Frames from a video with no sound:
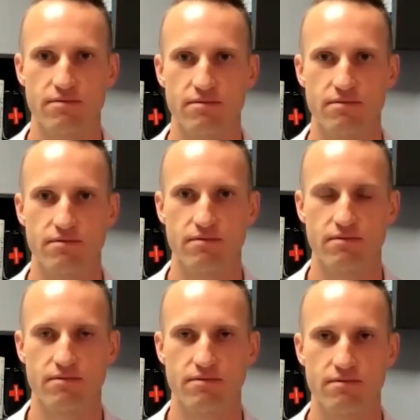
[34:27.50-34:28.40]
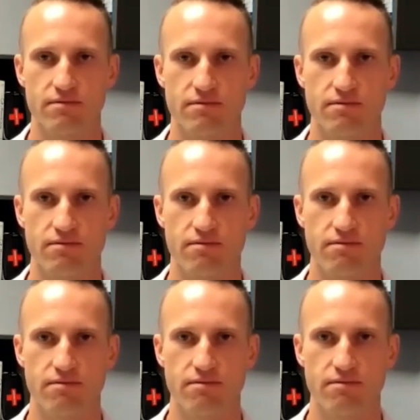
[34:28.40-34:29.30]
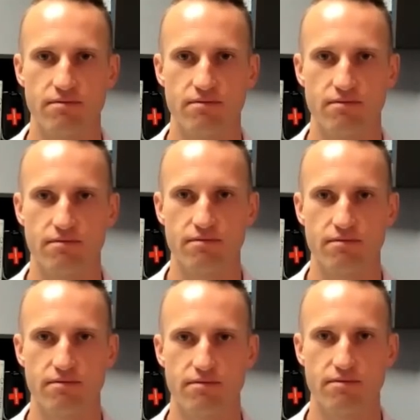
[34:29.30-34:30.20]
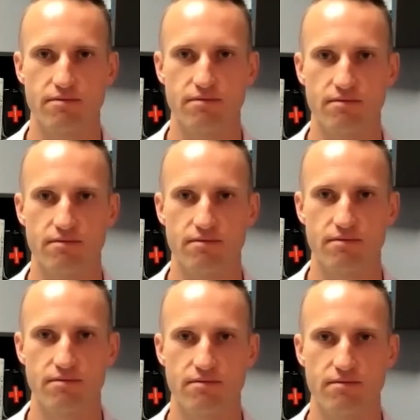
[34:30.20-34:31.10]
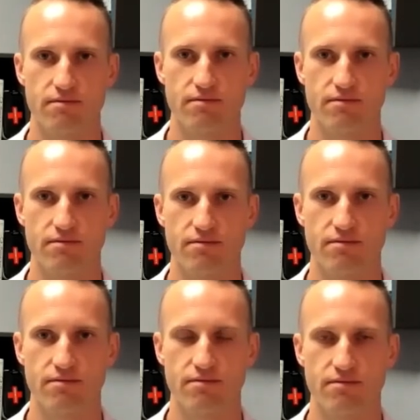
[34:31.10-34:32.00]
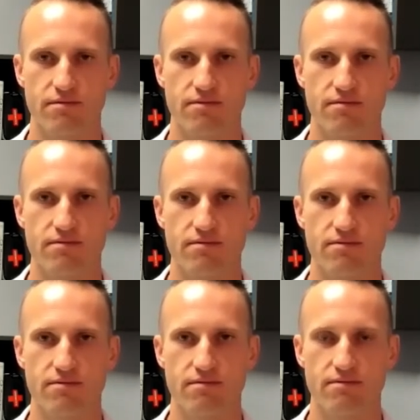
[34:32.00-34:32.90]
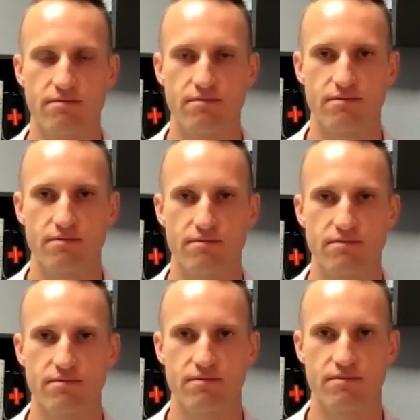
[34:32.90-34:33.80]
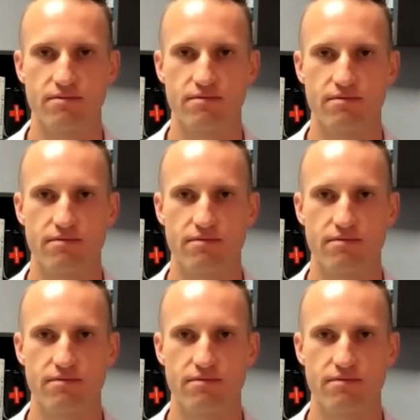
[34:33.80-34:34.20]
[no speech]